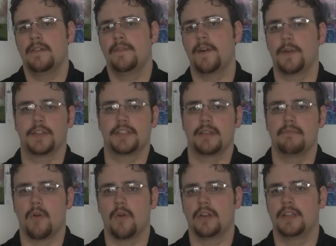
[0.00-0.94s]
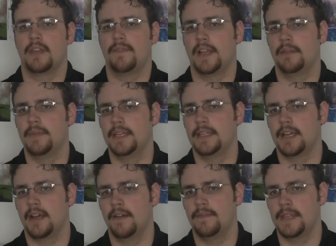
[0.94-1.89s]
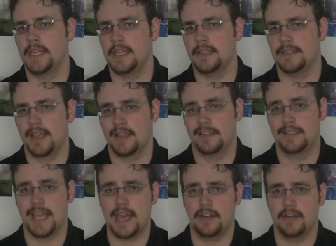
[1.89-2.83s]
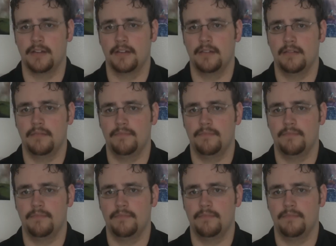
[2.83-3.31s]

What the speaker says: focusing more on the development of the Sega Saturn,